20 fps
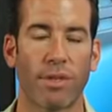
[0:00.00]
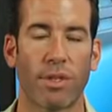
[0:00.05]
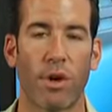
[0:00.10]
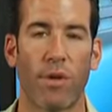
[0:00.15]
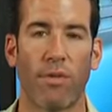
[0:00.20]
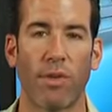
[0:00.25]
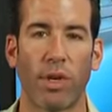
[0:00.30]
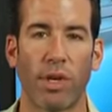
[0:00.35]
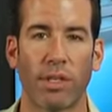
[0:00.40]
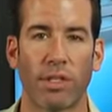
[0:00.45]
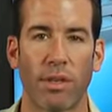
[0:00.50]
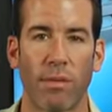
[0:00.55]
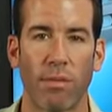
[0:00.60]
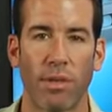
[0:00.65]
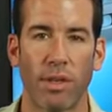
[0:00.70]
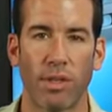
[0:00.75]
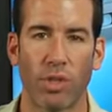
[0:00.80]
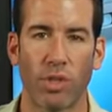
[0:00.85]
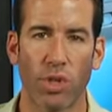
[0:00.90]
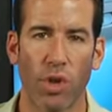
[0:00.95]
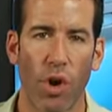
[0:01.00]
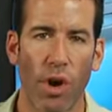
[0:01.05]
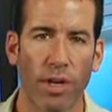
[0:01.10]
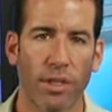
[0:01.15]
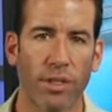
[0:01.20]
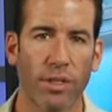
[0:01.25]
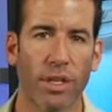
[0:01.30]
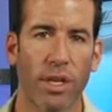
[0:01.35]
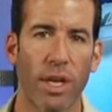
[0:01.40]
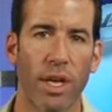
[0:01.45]
So if you look at some of these
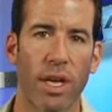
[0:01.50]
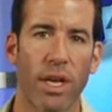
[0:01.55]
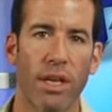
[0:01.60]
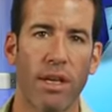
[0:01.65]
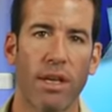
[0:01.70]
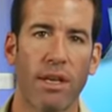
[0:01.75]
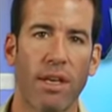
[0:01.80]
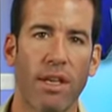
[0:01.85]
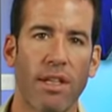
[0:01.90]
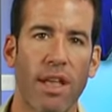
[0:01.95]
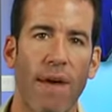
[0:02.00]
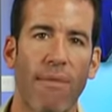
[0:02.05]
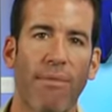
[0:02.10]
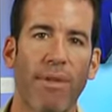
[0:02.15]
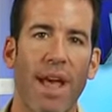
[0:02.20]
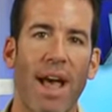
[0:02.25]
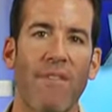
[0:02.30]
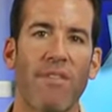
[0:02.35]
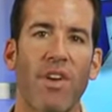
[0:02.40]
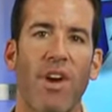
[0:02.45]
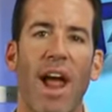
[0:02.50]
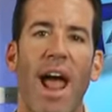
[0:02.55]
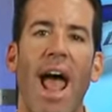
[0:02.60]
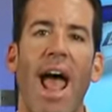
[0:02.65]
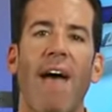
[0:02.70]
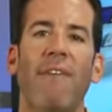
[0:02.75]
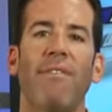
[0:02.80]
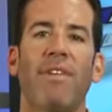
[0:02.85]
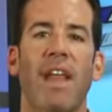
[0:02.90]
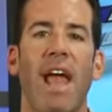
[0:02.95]
charts, you, you definitely have your
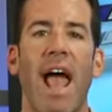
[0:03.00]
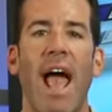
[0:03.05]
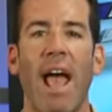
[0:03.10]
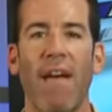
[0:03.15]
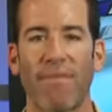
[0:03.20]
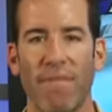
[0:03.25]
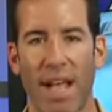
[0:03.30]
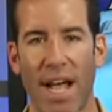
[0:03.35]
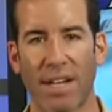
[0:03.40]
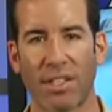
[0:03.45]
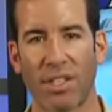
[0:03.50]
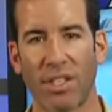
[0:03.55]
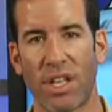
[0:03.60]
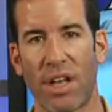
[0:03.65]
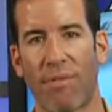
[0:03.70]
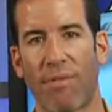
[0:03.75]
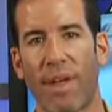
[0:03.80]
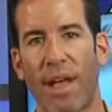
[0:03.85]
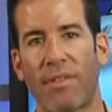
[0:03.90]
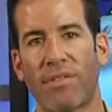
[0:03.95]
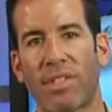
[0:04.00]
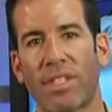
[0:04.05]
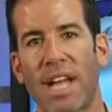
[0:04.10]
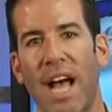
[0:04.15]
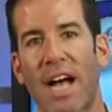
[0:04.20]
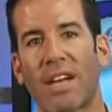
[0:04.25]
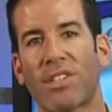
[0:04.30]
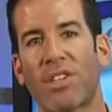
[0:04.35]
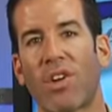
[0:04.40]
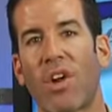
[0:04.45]
have and have-nots. You definitely have
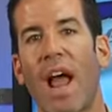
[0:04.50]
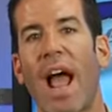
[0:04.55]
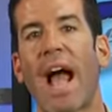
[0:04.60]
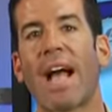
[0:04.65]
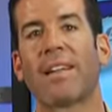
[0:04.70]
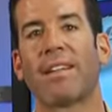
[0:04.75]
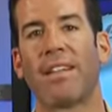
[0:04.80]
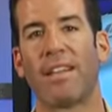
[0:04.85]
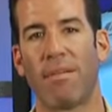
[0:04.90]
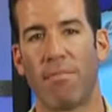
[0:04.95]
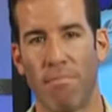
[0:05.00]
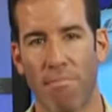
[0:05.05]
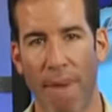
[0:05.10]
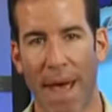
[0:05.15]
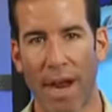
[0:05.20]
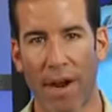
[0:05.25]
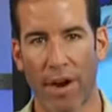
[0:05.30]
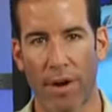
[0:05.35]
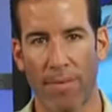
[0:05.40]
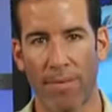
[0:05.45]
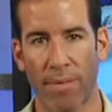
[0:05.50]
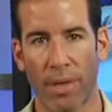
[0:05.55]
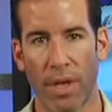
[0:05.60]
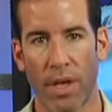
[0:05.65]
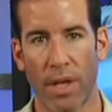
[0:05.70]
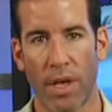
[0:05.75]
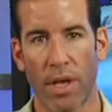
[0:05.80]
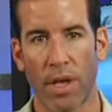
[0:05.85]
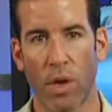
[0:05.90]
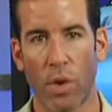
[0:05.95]
stocks that are acting better.
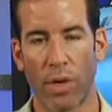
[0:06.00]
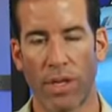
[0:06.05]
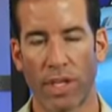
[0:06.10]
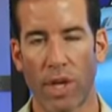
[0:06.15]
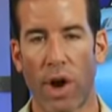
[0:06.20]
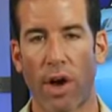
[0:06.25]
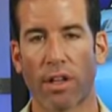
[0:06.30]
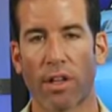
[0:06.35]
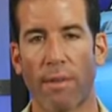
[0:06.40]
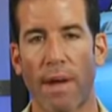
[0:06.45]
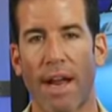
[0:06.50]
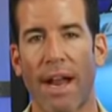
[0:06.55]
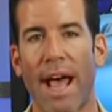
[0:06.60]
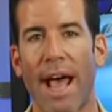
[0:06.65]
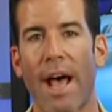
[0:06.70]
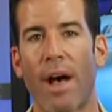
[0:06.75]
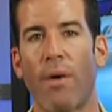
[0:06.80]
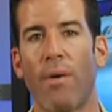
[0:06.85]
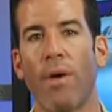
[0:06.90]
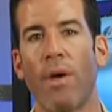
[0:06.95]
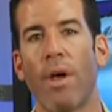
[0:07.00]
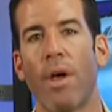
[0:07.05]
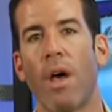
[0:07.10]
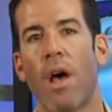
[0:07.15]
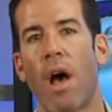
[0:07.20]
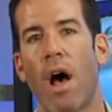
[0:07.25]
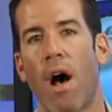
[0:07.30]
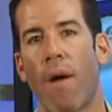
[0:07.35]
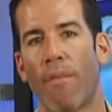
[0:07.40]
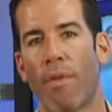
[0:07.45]
You know, we talked about how
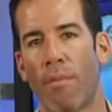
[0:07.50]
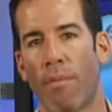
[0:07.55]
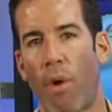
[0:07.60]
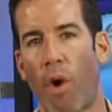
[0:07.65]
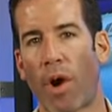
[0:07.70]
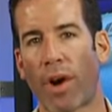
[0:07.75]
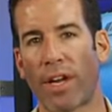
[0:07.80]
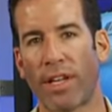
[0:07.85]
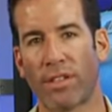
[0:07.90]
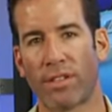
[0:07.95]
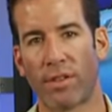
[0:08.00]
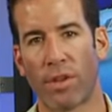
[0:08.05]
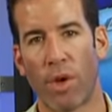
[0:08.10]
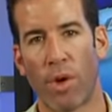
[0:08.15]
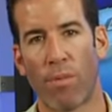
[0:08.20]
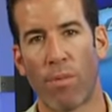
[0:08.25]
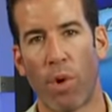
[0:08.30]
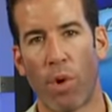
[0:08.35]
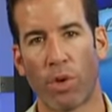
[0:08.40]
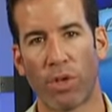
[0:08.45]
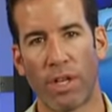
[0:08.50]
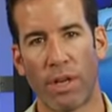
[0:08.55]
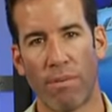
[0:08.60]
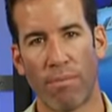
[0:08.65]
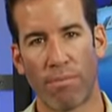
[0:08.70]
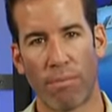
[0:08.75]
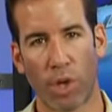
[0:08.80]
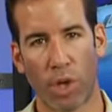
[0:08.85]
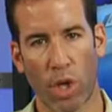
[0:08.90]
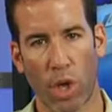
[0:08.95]
um, the markets pulled
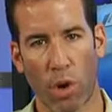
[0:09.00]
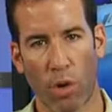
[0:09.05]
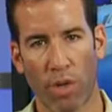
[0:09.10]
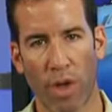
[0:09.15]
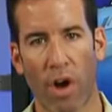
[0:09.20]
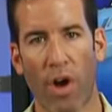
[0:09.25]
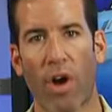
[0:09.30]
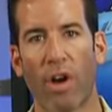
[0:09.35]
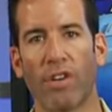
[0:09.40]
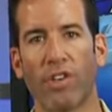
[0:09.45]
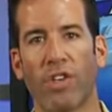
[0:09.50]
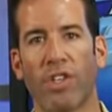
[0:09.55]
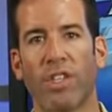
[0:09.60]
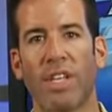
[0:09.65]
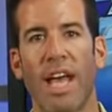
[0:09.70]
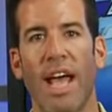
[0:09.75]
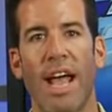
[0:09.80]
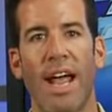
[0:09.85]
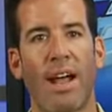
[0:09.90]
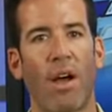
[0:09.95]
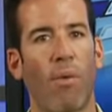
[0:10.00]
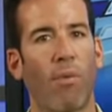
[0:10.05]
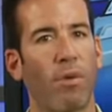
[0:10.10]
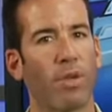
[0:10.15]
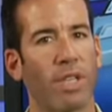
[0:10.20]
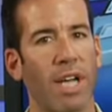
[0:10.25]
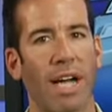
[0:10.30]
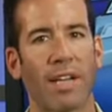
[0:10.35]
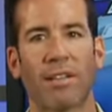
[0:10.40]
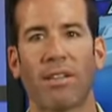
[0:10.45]
in below their hundred-day,
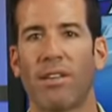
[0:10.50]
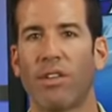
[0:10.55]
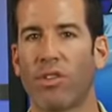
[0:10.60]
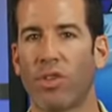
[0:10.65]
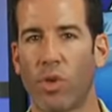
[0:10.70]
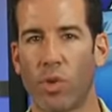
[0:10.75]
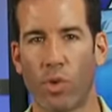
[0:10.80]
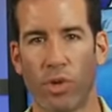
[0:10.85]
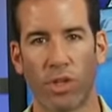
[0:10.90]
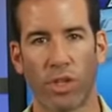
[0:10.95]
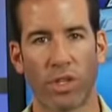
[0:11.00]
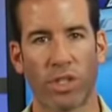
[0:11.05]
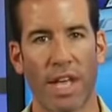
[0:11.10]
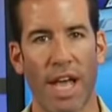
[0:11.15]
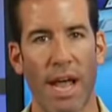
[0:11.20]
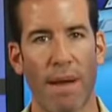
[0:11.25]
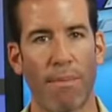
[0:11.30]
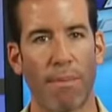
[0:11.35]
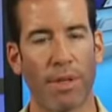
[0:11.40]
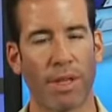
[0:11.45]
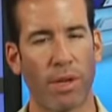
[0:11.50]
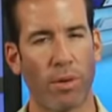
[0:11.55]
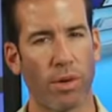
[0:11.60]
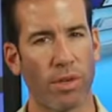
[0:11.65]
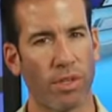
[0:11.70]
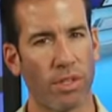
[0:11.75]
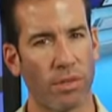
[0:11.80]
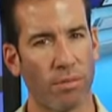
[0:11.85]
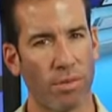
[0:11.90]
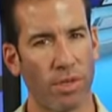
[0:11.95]
almost got to their two hundred-day, but there
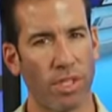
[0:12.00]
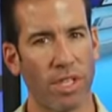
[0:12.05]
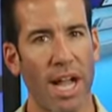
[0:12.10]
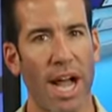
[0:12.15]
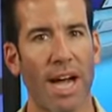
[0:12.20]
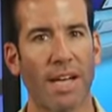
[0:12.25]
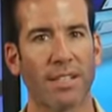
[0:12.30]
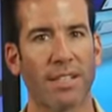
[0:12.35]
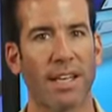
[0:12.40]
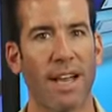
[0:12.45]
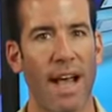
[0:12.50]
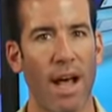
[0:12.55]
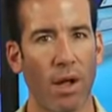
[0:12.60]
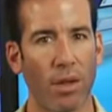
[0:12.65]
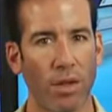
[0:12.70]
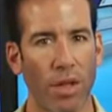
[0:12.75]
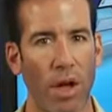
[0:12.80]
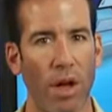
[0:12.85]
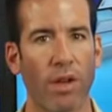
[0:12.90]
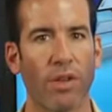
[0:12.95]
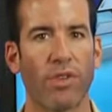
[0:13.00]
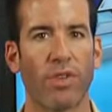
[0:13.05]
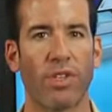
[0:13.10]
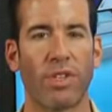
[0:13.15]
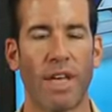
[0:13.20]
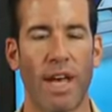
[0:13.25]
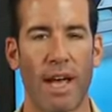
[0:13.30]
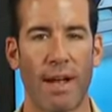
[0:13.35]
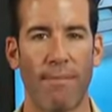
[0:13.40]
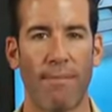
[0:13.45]
was some stocks that held the
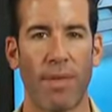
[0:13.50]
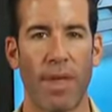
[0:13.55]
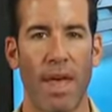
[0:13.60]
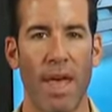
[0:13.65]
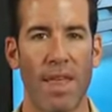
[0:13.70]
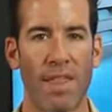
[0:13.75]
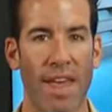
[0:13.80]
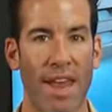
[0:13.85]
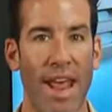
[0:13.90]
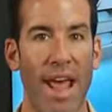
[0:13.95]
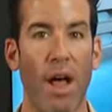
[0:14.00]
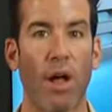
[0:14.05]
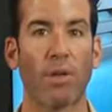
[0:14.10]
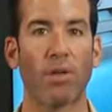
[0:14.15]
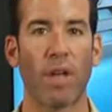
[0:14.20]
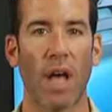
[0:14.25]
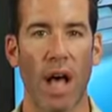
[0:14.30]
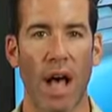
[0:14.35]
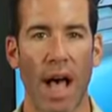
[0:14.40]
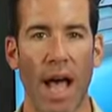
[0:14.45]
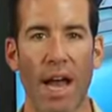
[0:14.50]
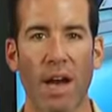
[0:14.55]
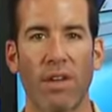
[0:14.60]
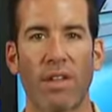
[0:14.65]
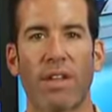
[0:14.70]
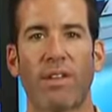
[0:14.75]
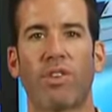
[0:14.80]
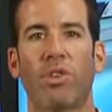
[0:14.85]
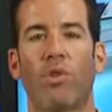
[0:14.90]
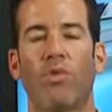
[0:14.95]
hundred-day, that held higher,
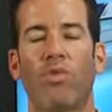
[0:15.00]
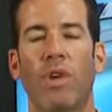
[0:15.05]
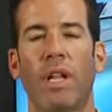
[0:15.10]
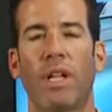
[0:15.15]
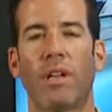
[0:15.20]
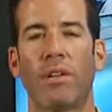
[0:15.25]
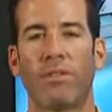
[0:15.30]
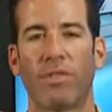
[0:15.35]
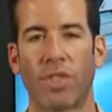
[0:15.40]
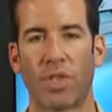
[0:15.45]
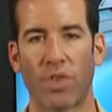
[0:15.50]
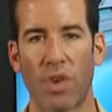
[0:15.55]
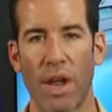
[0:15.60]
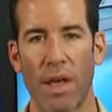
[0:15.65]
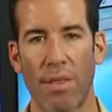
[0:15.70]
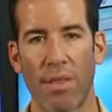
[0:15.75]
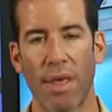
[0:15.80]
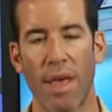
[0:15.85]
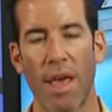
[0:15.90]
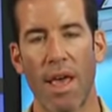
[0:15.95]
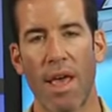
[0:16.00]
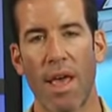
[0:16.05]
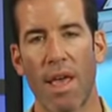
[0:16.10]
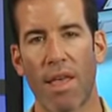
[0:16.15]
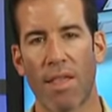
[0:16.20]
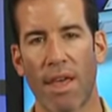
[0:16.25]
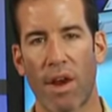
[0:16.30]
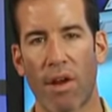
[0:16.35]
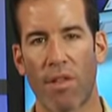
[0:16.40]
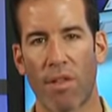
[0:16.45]
that showed relative strength,
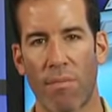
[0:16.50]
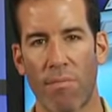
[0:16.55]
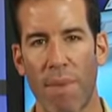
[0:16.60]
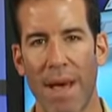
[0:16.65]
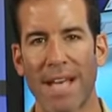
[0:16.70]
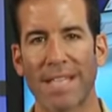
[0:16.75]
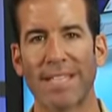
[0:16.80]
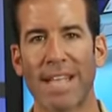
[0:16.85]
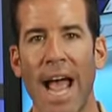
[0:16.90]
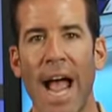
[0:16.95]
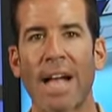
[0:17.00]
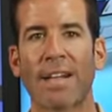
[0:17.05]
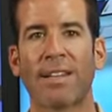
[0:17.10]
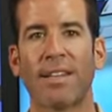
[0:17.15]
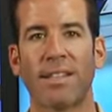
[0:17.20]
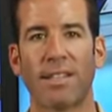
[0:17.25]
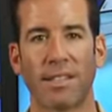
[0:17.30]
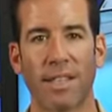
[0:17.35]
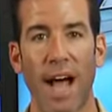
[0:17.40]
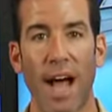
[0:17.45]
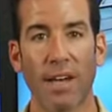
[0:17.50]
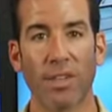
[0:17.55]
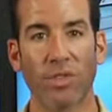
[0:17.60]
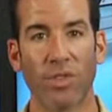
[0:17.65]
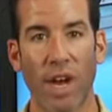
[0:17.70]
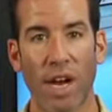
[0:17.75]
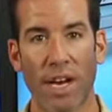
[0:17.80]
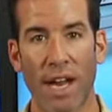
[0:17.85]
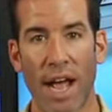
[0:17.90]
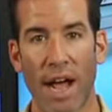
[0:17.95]
that are the best acting
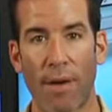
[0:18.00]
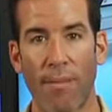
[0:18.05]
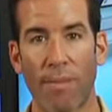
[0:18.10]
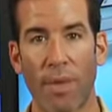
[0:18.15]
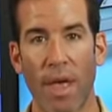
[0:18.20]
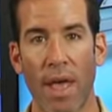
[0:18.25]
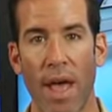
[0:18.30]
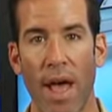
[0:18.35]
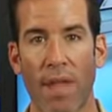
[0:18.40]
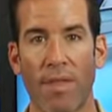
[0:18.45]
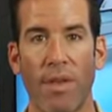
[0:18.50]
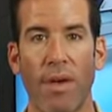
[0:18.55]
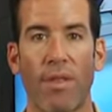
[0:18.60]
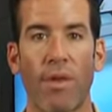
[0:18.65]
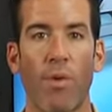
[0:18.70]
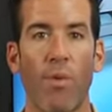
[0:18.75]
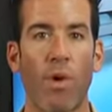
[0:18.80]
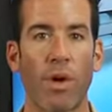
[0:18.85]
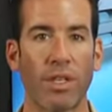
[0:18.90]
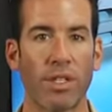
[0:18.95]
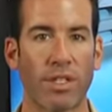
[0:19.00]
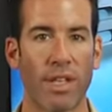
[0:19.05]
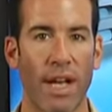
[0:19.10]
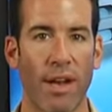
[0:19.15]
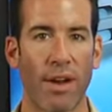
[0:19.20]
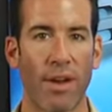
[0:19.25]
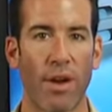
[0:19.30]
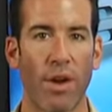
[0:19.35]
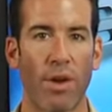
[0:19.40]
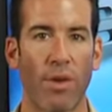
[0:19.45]
stocks right now, and they're the ones
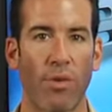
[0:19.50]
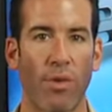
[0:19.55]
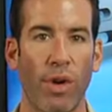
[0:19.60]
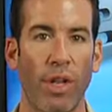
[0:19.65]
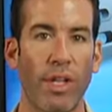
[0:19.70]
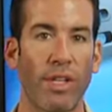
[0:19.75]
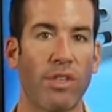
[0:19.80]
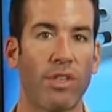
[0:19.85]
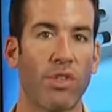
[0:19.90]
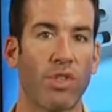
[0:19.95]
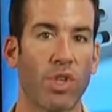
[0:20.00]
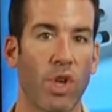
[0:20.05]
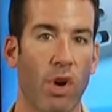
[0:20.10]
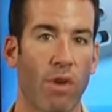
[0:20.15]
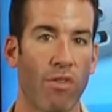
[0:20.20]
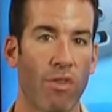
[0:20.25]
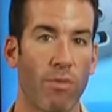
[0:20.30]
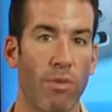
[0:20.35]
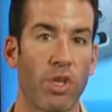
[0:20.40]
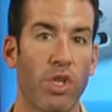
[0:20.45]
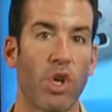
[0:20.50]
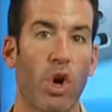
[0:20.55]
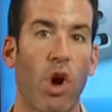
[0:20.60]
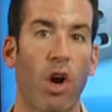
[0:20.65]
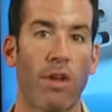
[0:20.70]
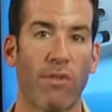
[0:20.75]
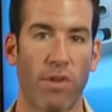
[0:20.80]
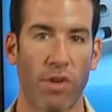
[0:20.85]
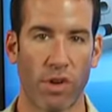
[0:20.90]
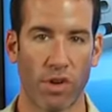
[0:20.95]
that really deserve the
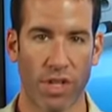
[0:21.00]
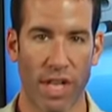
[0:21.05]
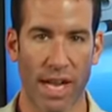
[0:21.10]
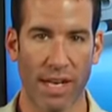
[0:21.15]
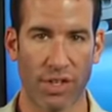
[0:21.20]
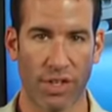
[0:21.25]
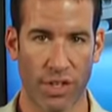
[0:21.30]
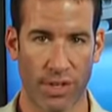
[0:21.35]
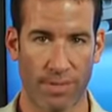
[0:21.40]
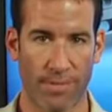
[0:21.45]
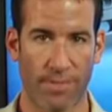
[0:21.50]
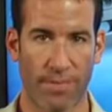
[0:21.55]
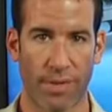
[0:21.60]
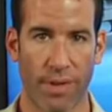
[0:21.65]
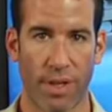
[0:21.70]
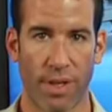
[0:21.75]
majority of your attention.